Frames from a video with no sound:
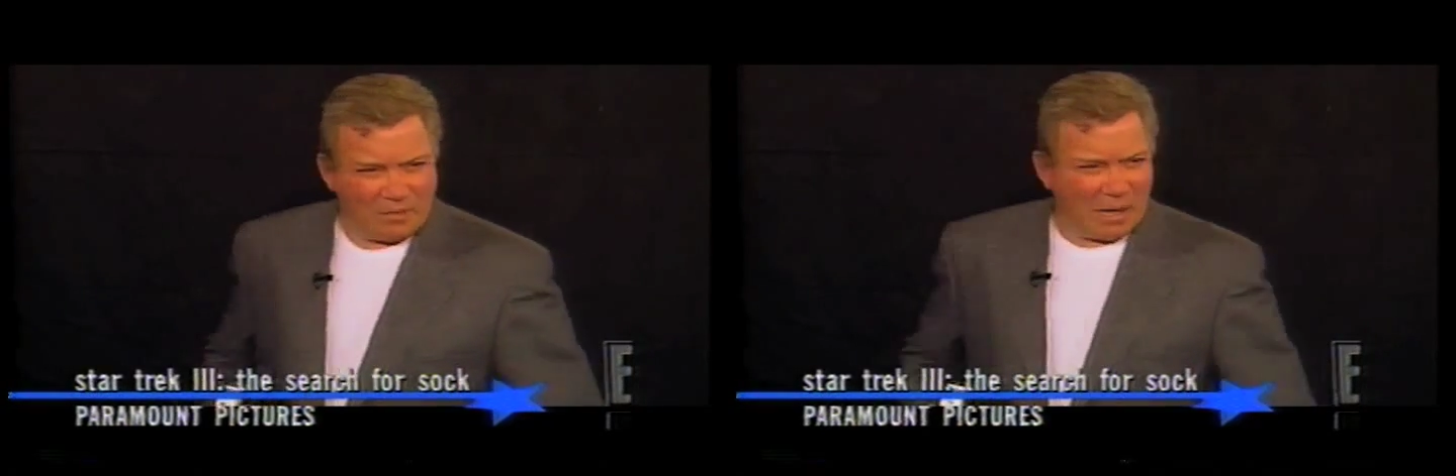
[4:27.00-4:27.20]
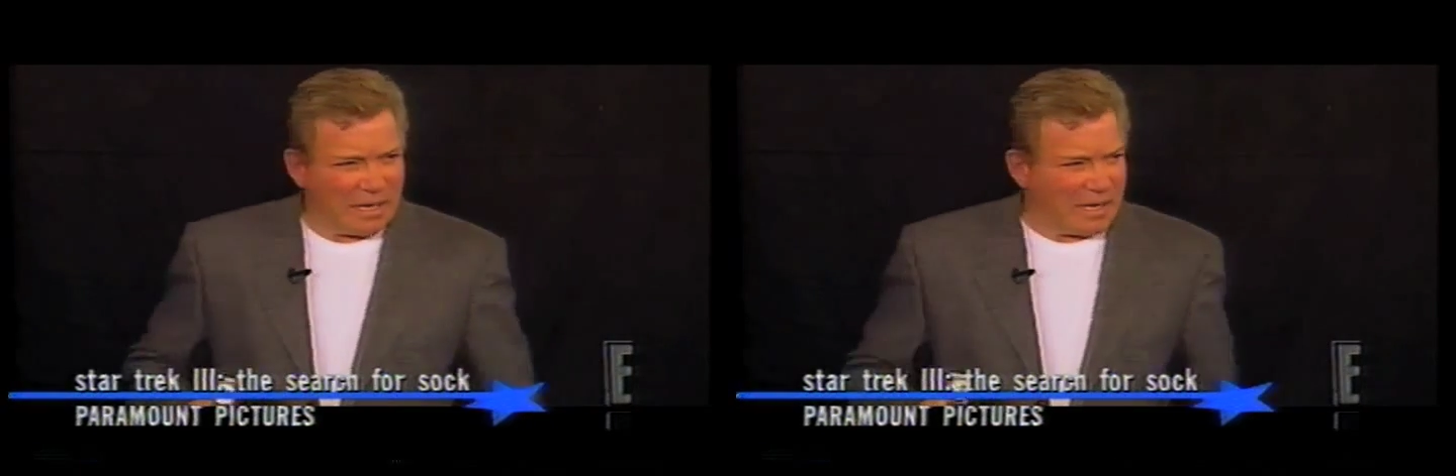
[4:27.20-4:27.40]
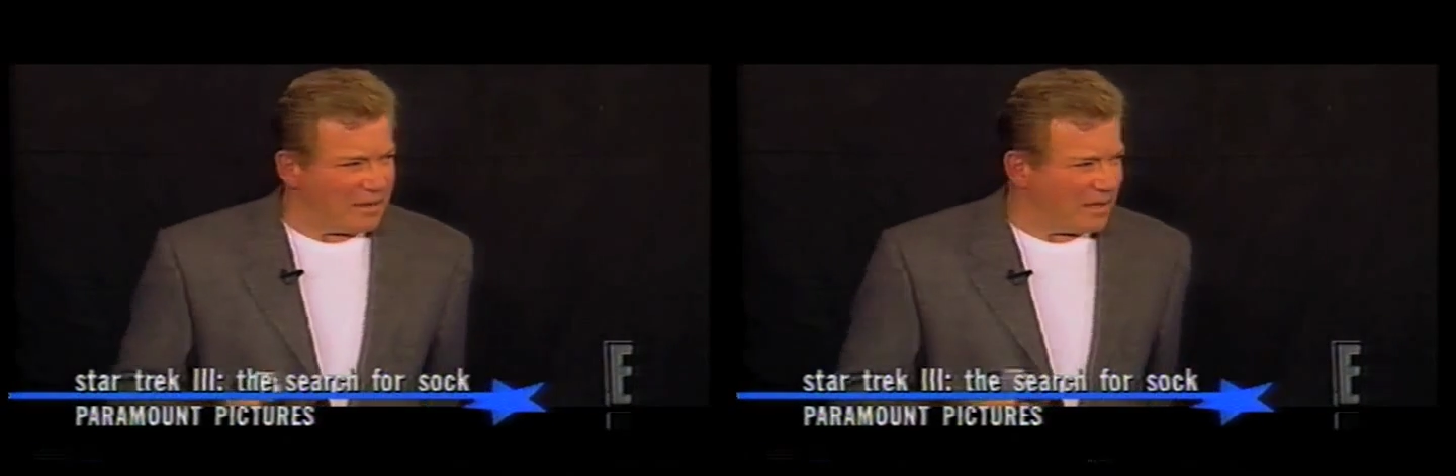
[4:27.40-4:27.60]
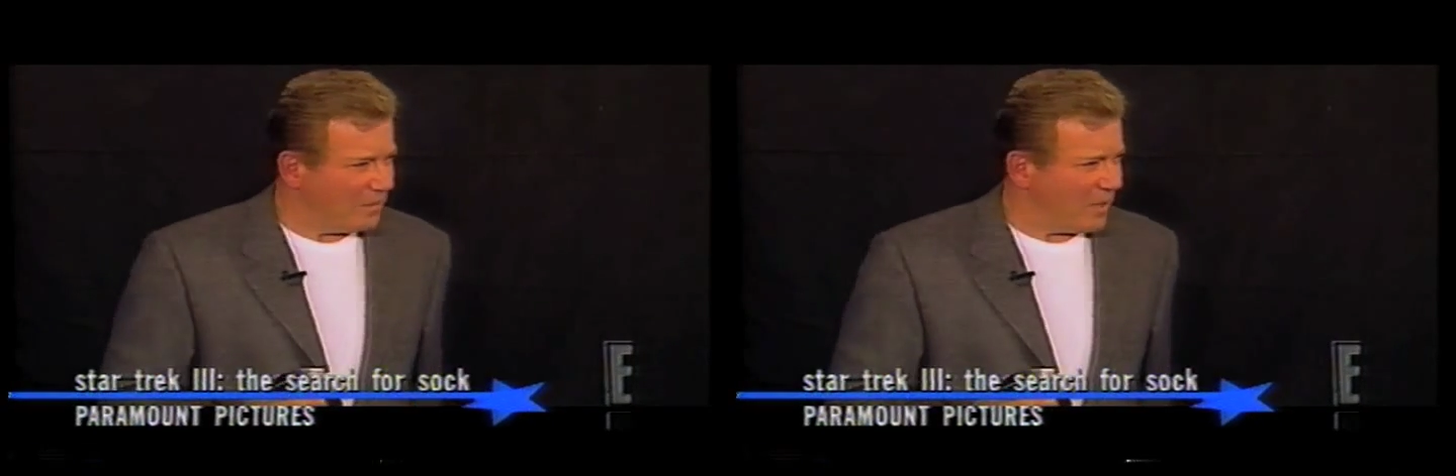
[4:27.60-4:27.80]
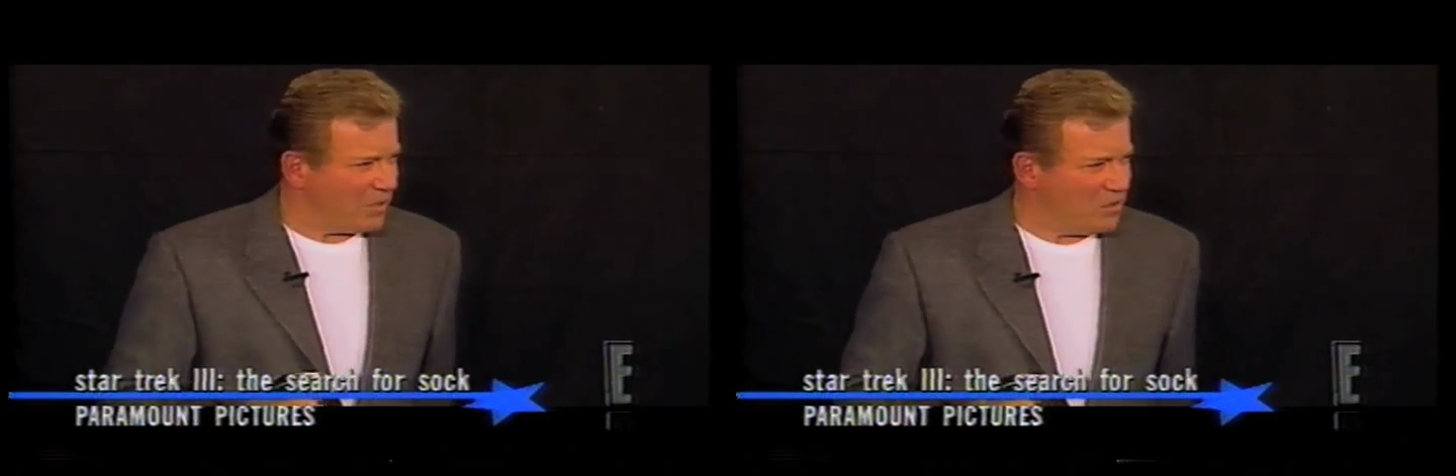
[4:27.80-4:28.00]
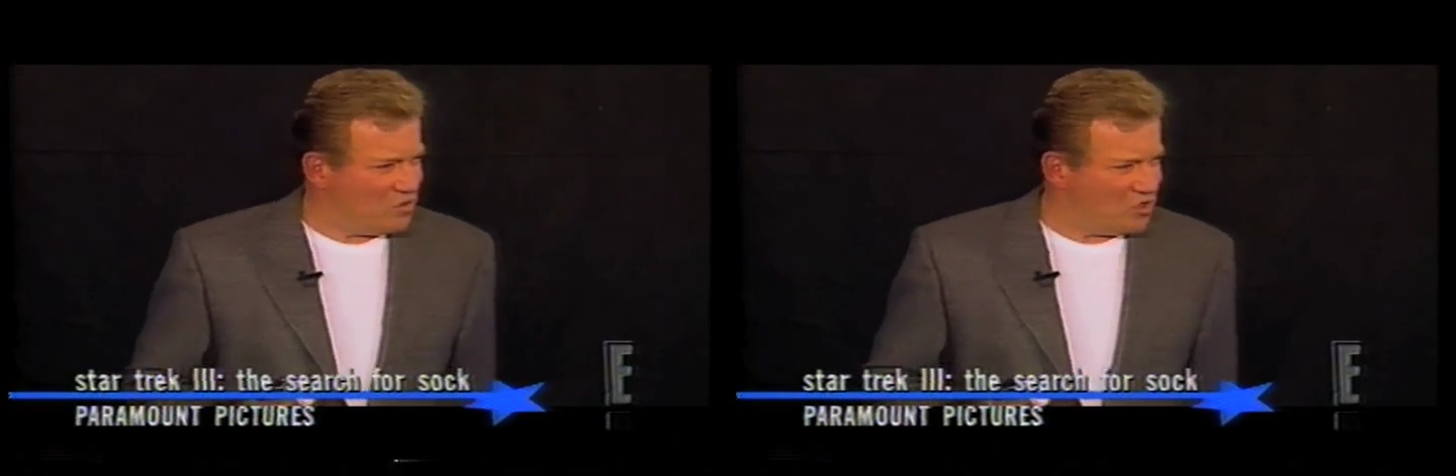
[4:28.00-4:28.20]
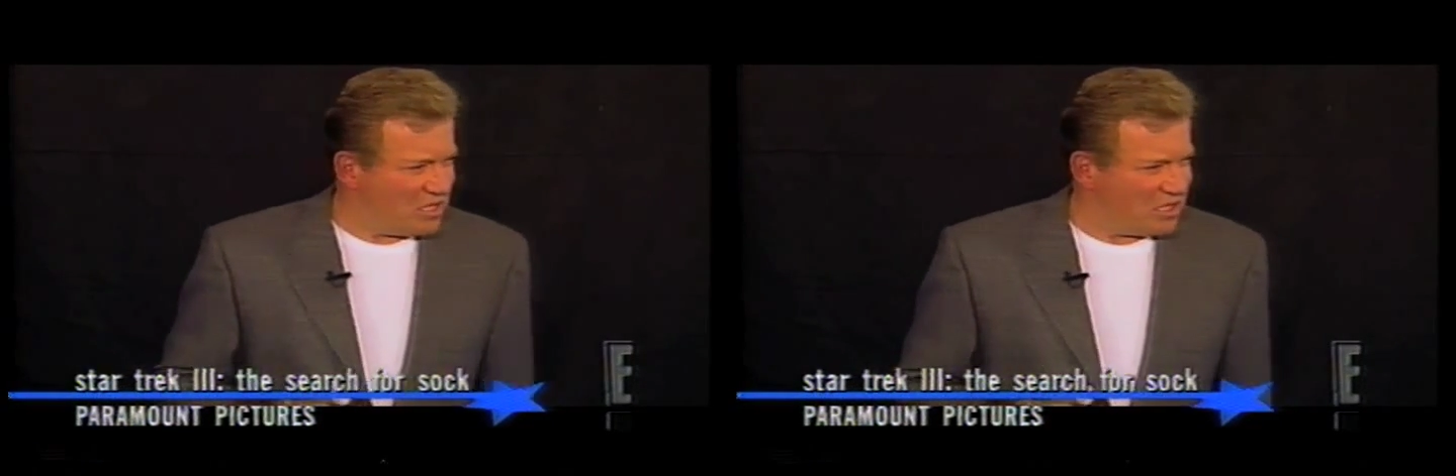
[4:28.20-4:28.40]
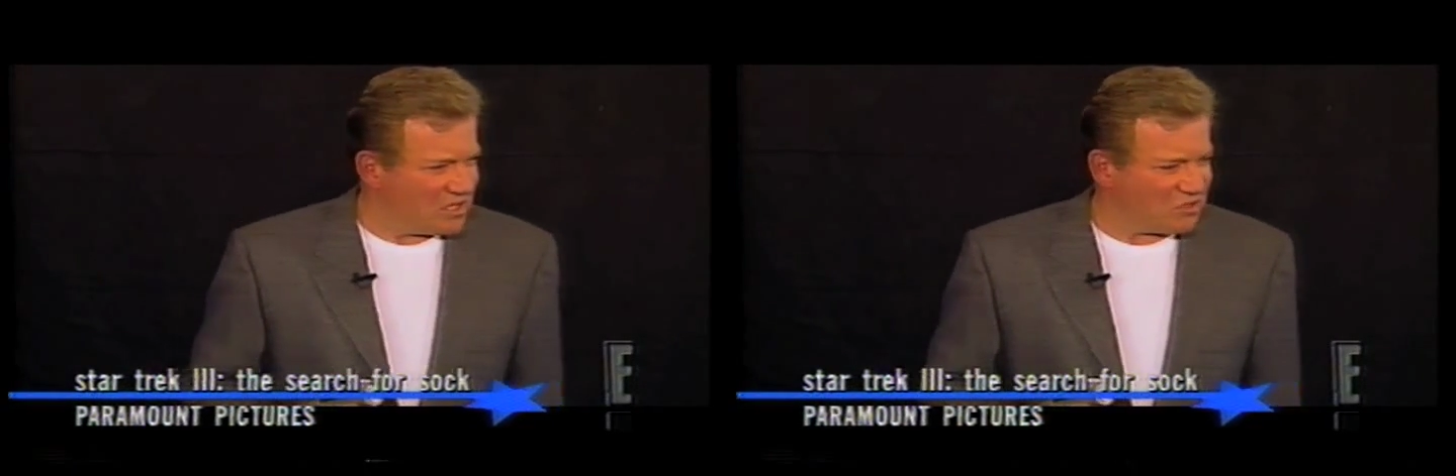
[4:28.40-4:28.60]
by nothing but
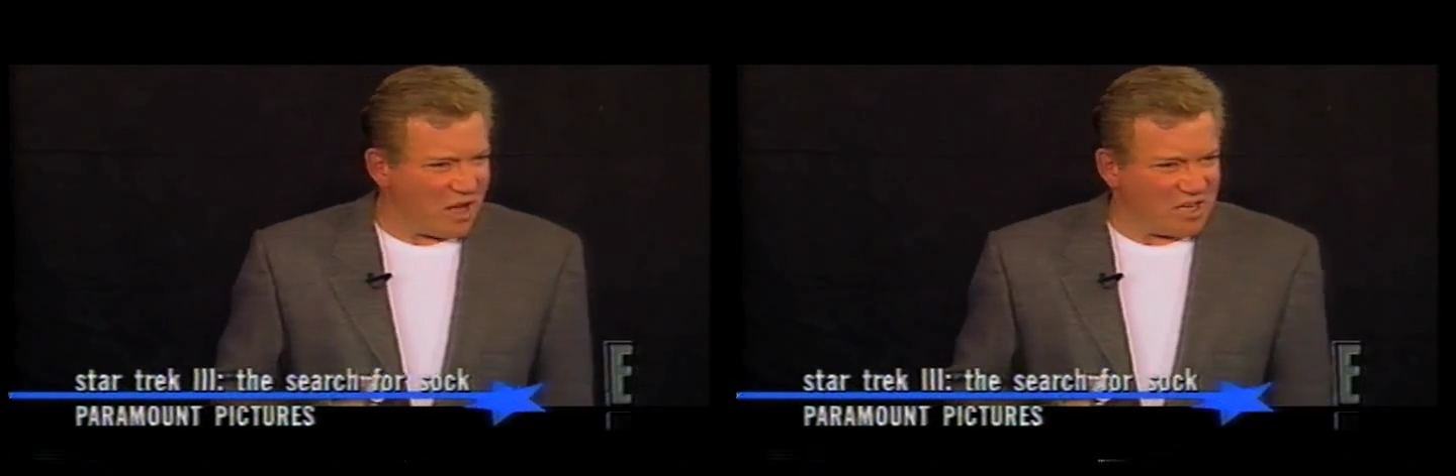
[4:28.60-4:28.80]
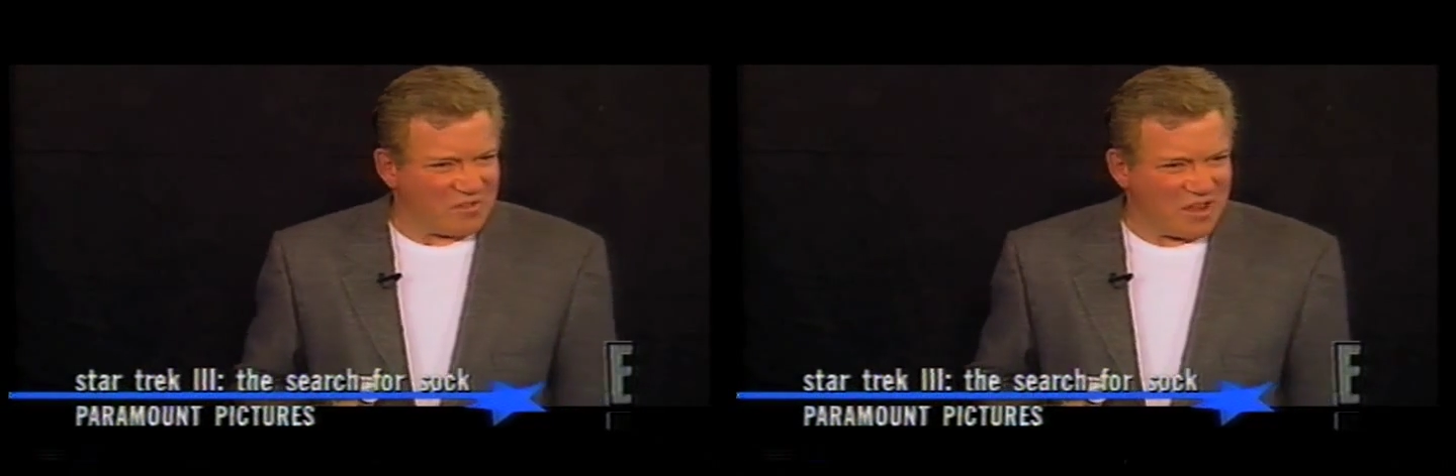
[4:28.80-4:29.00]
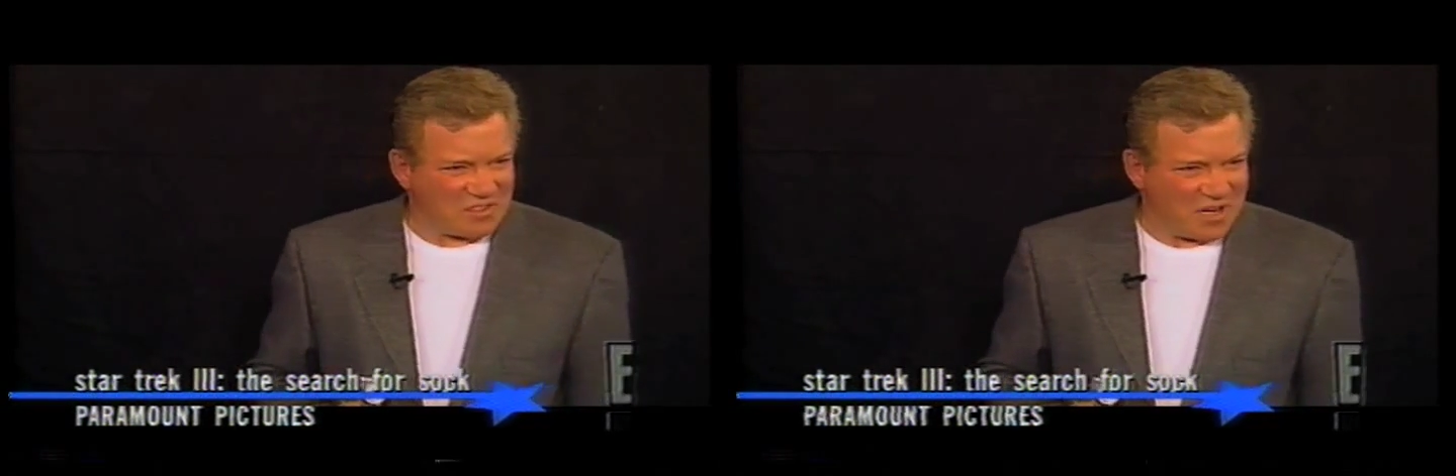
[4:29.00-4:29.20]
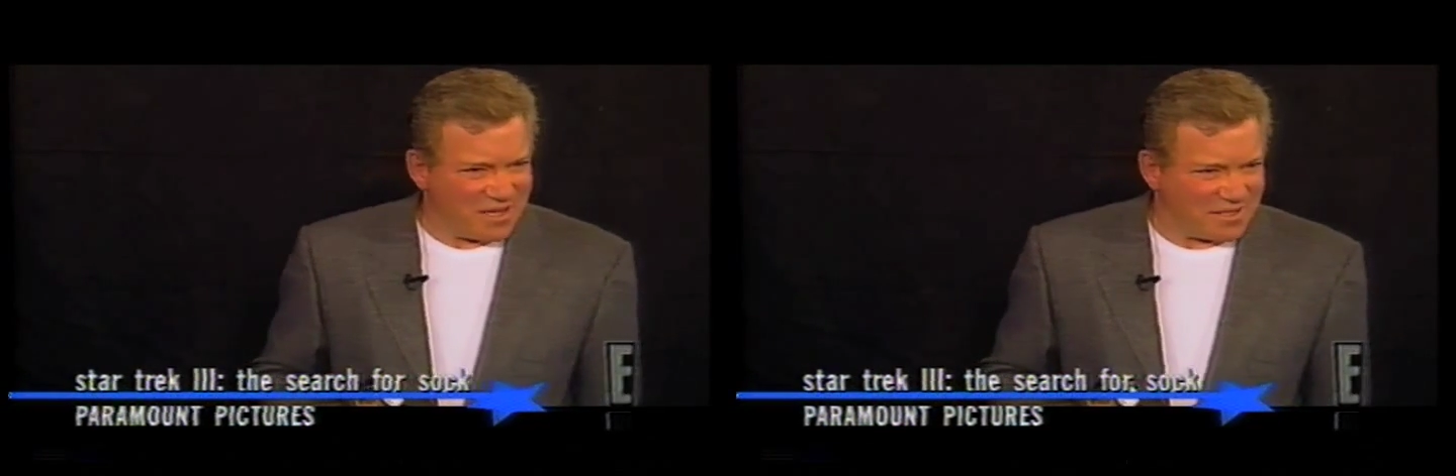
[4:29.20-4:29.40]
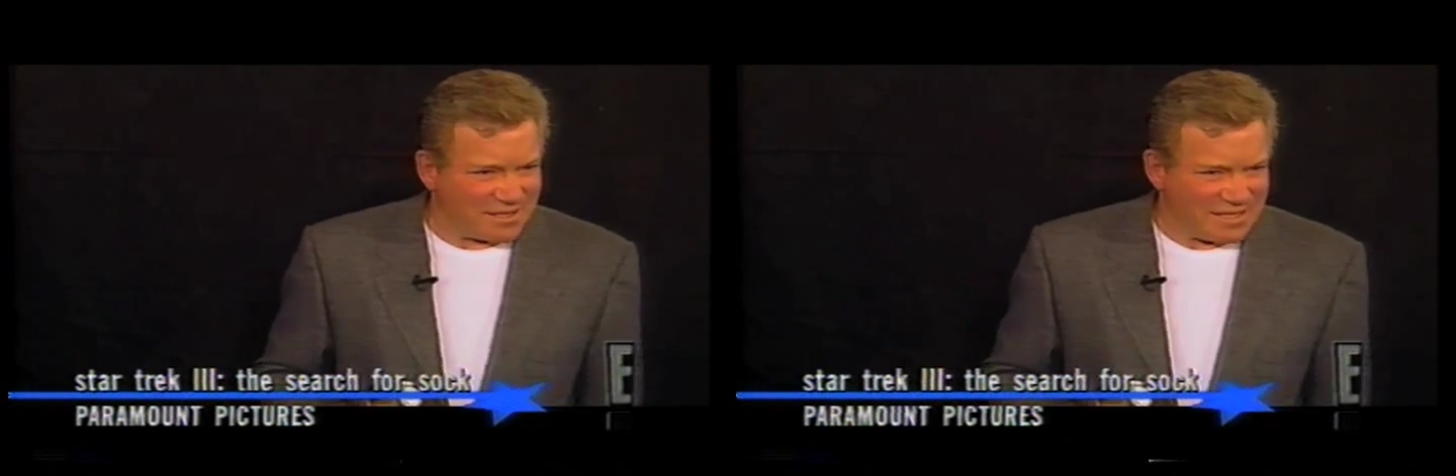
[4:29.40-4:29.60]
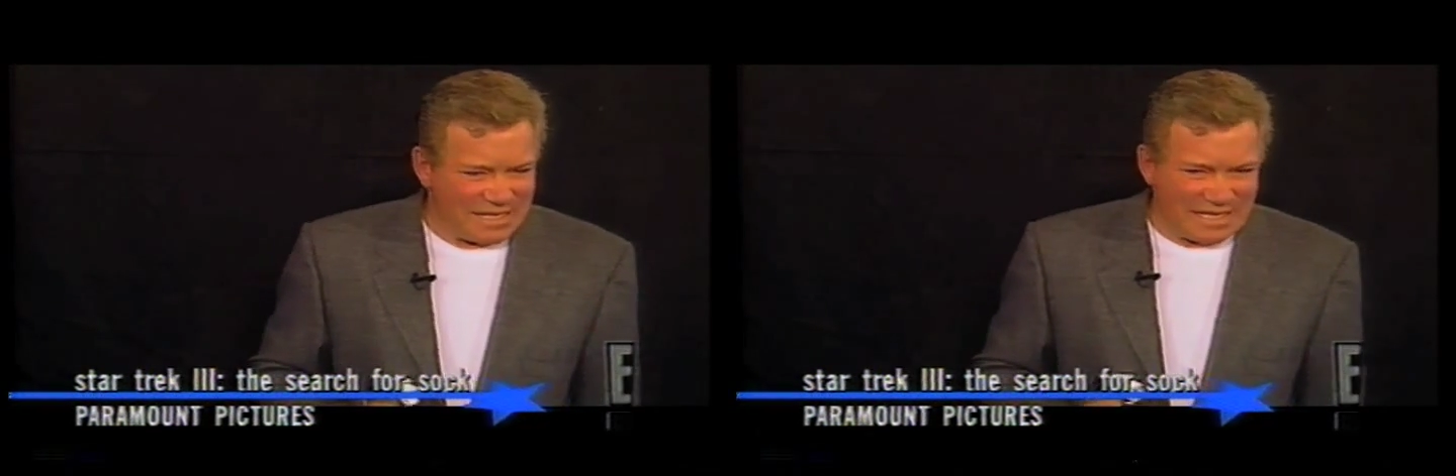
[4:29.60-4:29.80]
hoochies, transvestites,